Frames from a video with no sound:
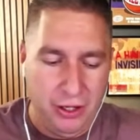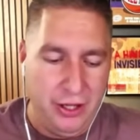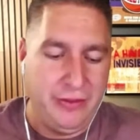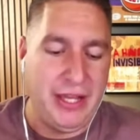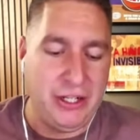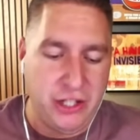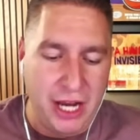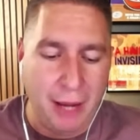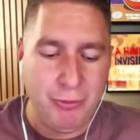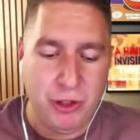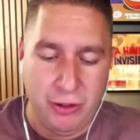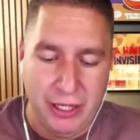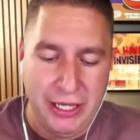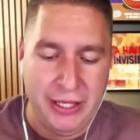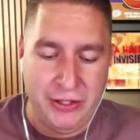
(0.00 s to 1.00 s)
That chapter
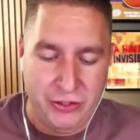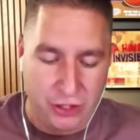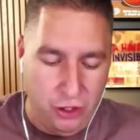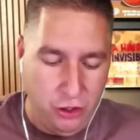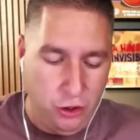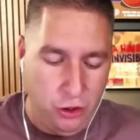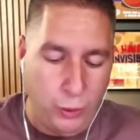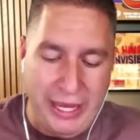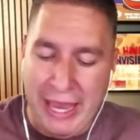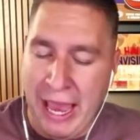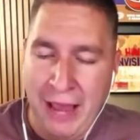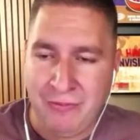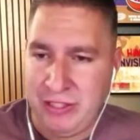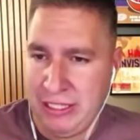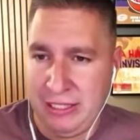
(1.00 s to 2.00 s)
is, we
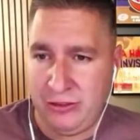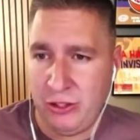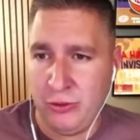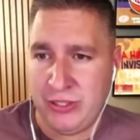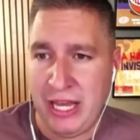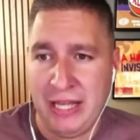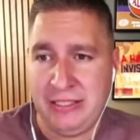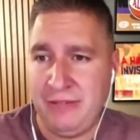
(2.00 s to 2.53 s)
have to get those guys.